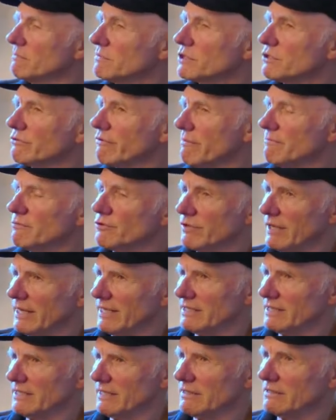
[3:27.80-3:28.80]
script
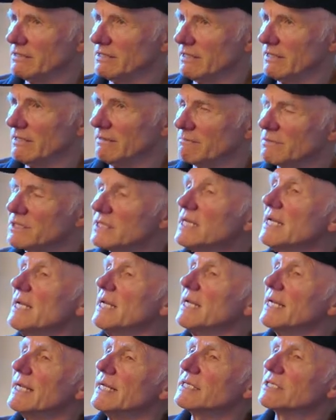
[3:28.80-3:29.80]
writing terms,
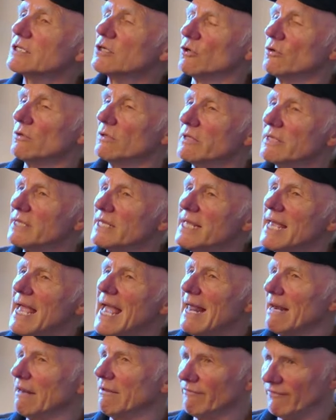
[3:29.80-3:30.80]
it's called the
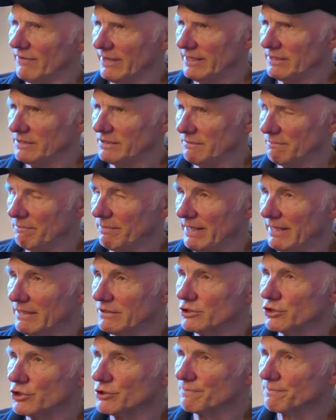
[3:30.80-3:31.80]
elevator
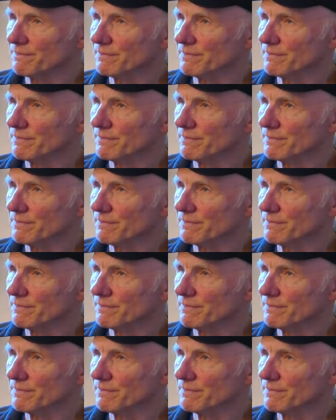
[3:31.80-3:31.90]
pitch.